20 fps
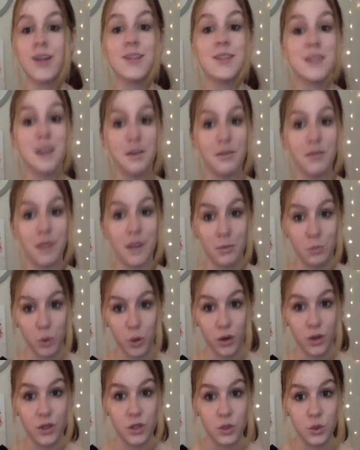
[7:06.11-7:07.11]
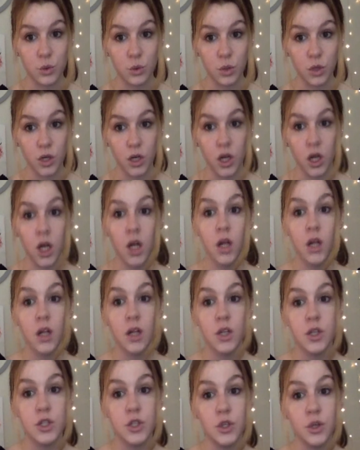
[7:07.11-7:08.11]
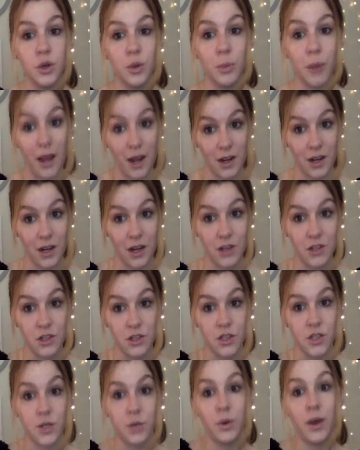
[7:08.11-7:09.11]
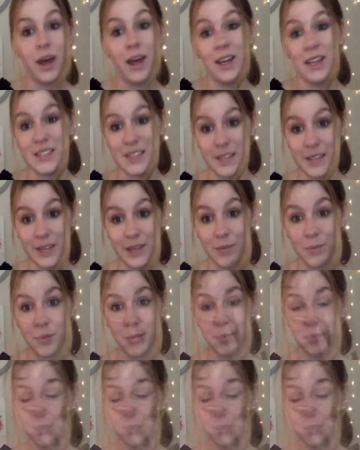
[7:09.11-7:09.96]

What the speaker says: It's definitely an important tool to pay attention to and to keep.